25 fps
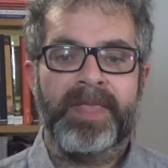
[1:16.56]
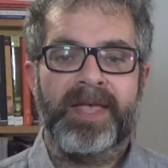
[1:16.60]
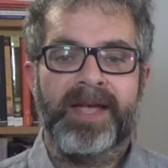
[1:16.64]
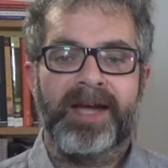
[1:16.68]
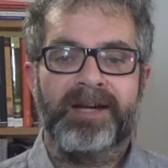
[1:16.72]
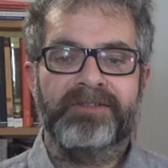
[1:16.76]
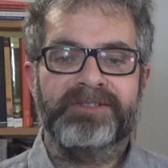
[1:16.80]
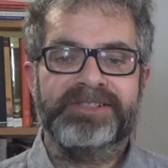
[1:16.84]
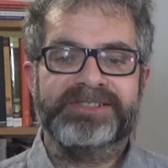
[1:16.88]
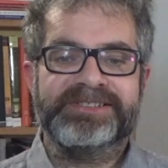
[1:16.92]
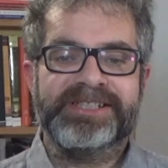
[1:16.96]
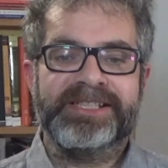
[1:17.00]

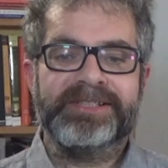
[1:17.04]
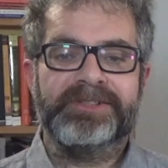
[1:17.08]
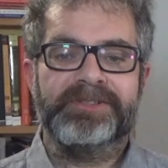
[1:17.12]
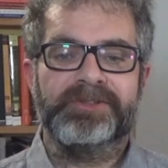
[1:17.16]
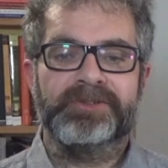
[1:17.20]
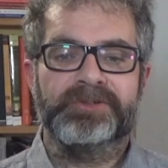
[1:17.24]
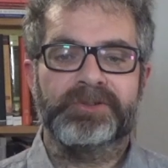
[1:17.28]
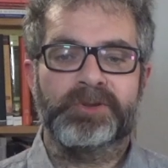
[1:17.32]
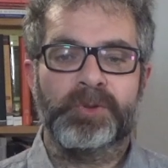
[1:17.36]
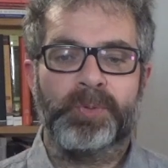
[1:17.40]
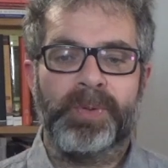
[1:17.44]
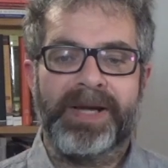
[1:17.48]
A
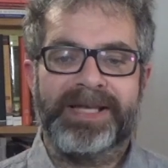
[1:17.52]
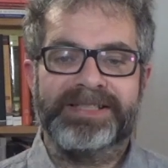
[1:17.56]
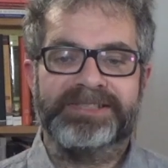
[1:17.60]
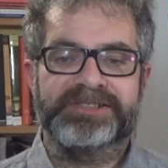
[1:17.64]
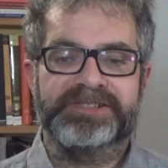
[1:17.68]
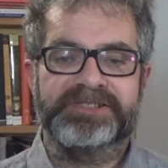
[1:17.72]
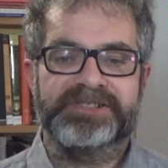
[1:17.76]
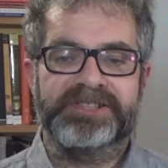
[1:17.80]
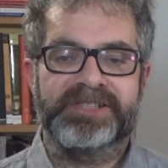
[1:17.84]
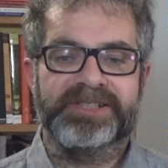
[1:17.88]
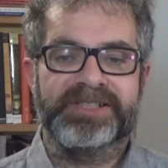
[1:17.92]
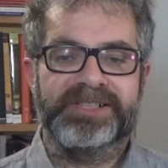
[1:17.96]
residual
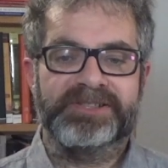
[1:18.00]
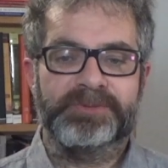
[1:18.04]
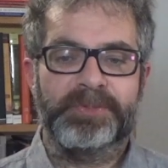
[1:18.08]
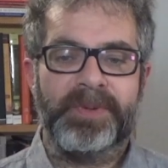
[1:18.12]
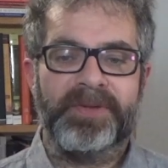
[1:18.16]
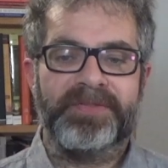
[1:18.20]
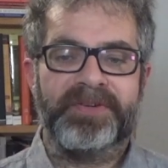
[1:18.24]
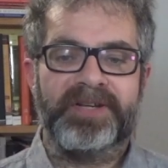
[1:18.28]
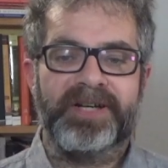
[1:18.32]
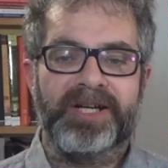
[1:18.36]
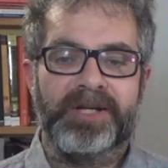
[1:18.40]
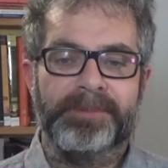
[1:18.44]
question is
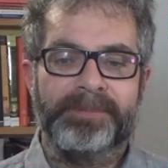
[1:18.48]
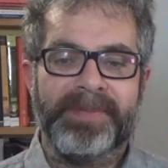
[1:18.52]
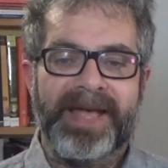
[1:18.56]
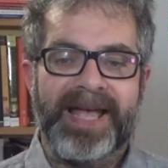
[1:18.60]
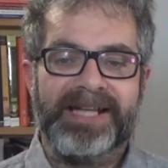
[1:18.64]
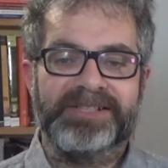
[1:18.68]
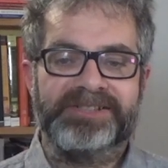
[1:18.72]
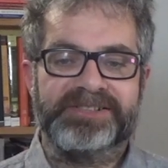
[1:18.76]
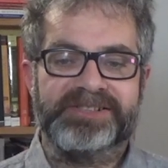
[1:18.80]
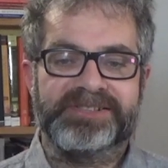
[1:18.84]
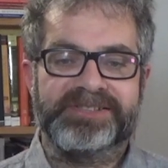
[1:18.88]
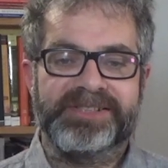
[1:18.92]
whether Her
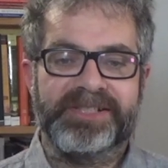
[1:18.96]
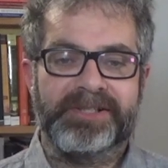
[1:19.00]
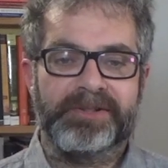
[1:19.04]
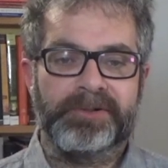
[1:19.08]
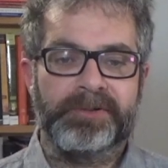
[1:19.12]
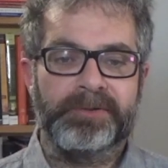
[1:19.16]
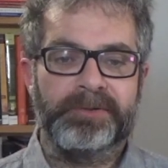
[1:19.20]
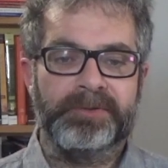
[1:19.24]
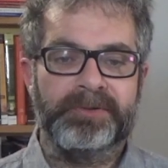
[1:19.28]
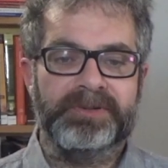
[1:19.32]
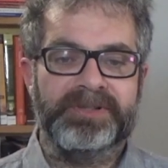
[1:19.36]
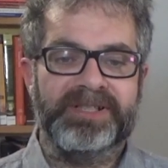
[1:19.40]
Majesty
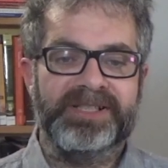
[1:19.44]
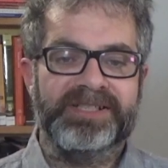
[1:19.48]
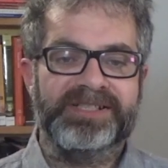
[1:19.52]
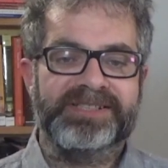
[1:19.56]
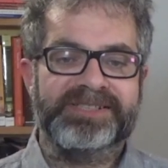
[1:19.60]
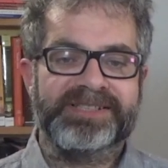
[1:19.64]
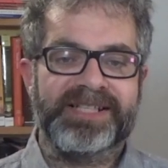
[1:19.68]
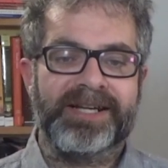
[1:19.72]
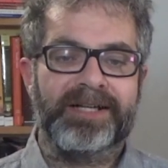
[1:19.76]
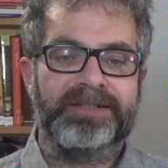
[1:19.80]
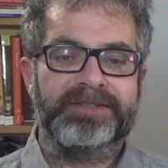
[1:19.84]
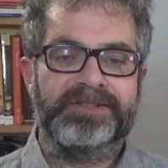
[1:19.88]
could,
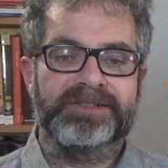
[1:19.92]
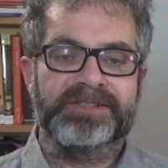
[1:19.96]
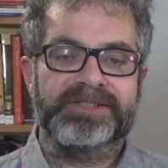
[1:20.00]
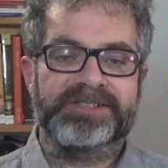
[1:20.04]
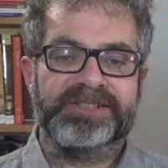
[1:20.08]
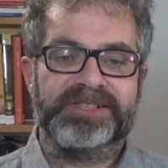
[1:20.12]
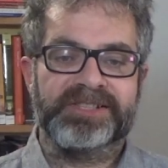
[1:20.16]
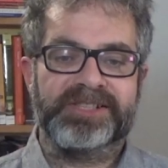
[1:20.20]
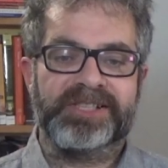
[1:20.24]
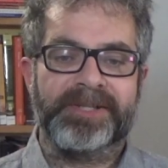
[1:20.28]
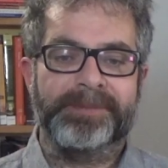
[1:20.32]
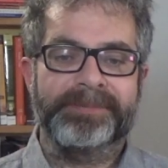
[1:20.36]
in certain
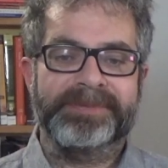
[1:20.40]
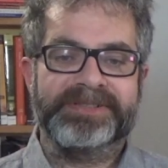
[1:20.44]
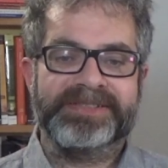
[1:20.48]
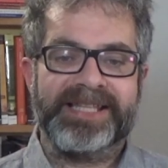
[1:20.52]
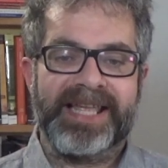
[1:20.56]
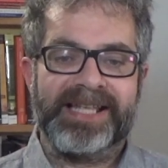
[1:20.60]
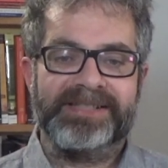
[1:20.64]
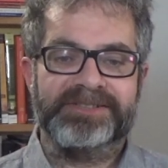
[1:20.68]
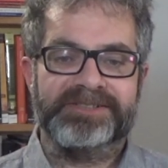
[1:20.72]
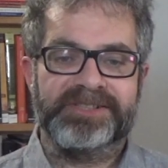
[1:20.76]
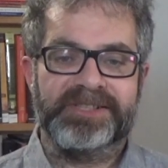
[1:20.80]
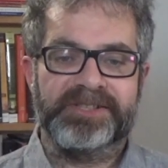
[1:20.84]

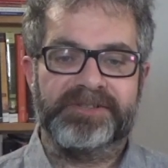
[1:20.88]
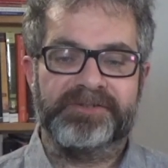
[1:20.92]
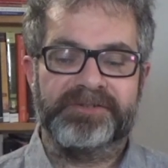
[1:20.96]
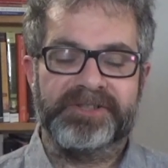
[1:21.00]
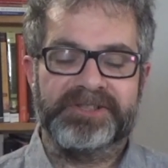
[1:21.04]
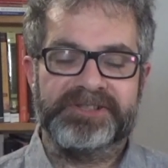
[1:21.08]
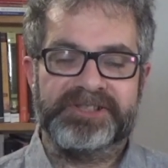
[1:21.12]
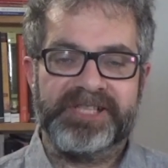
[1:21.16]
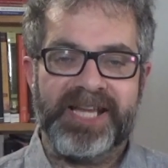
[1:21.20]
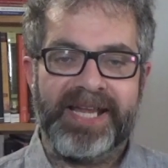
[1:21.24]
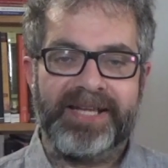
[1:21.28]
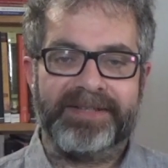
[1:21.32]
circumstances,
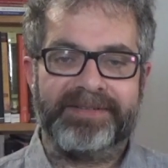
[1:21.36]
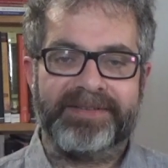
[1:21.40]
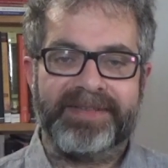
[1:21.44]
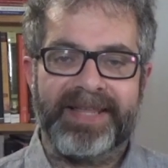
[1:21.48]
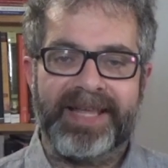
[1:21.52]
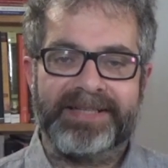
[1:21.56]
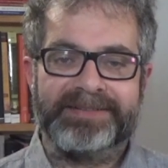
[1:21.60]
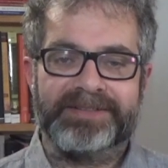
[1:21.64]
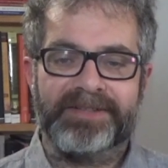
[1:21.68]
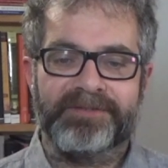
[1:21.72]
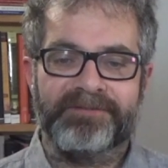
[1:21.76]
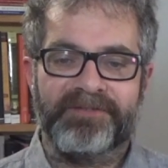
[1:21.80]
reject
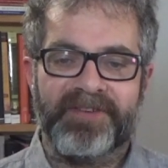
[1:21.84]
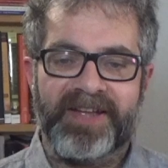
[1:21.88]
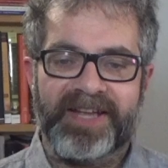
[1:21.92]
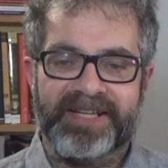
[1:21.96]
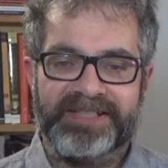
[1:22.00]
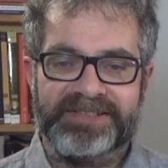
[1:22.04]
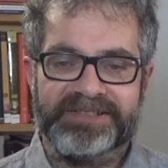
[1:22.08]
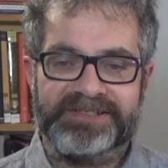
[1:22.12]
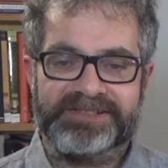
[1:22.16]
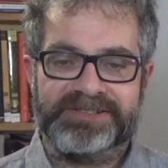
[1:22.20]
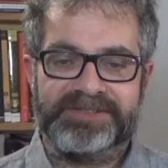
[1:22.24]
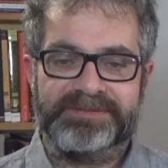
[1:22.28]
that
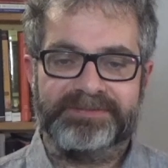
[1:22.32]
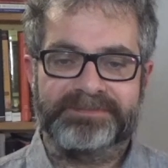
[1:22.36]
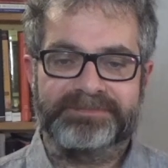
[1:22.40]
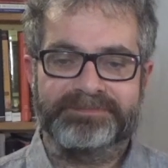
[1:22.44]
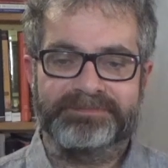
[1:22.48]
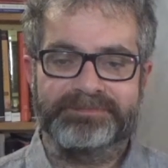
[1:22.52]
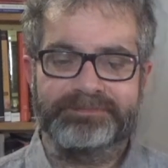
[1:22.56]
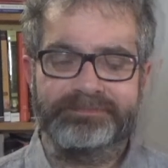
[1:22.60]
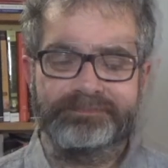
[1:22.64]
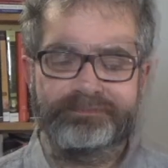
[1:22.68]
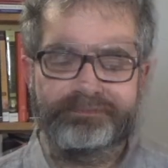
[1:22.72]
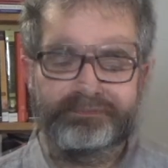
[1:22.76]
advice.
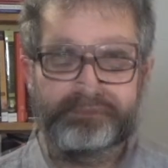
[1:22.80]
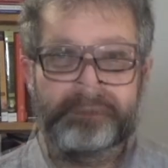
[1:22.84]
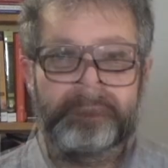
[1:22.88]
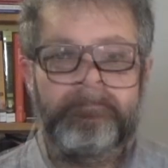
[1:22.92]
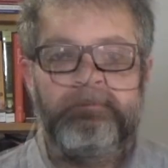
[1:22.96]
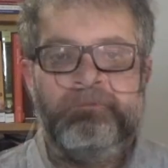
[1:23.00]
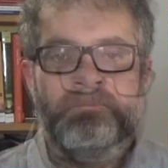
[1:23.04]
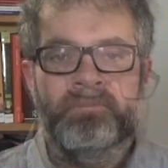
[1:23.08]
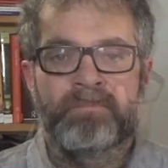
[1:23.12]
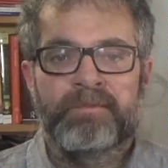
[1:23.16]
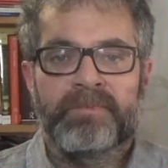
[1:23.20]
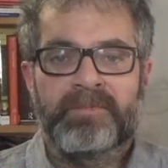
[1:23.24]

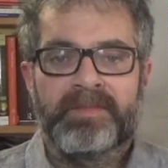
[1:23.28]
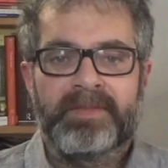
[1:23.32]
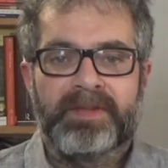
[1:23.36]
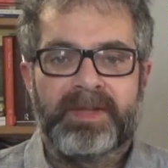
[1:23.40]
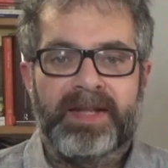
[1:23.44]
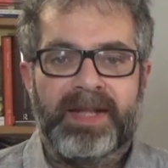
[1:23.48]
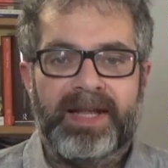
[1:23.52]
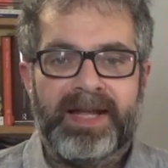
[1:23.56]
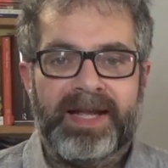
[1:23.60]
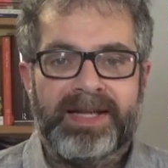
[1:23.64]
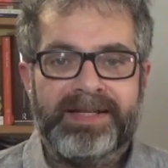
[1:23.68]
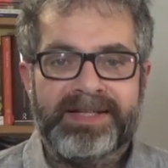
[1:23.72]

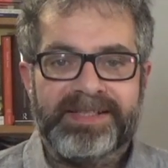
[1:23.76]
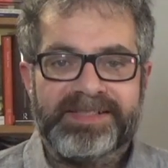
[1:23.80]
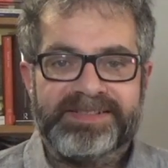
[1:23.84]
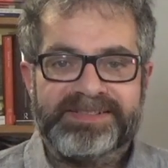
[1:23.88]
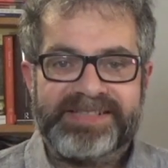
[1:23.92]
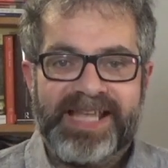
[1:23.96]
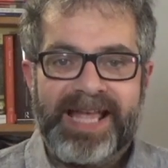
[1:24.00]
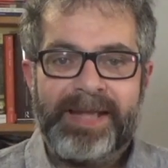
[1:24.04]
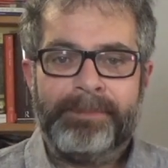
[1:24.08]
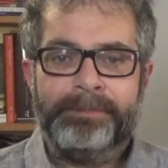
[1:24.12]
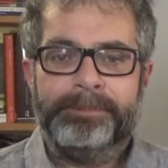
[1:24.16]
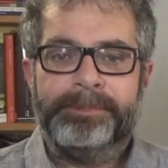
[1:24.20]
An
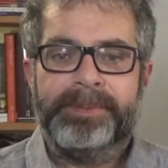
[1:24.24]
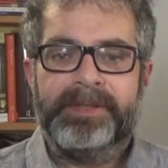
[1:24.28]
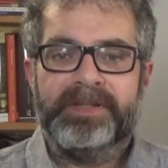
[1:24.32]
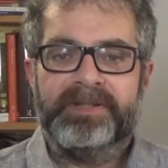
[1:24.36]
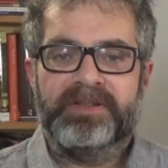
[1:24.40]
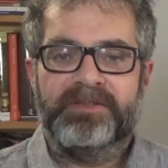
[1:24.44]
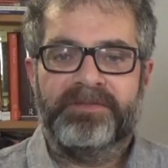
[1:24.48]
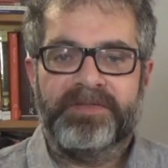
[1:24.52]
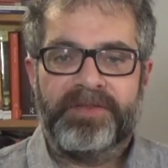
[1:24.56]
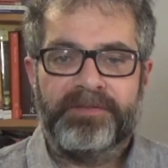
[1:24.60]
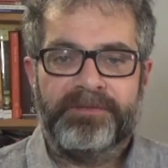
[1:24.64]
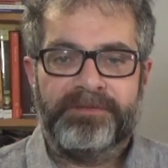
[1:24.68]

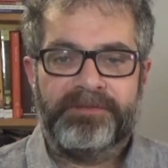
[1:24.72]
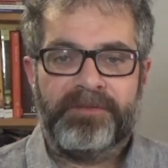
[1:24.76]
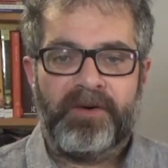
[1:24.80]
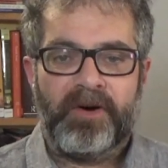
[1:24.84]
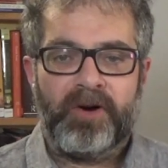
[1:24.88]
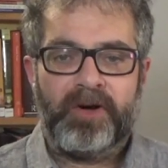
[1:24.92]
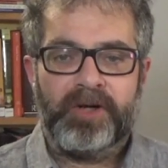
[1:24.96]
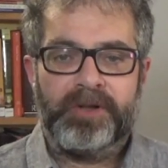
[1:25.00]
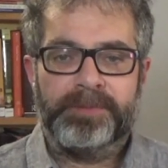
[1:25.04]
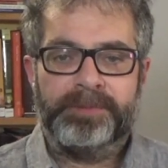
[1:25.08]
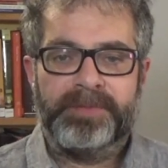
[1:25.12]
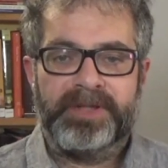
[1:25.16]
example of the
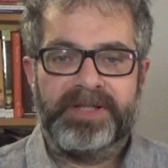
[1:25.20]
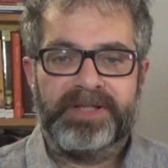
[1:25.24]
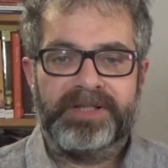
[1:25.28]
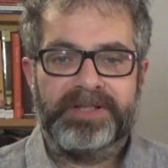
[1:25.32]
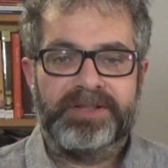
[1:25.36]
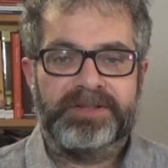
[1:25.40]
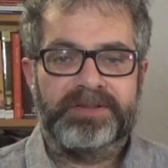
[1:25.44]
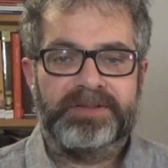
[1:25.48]
former,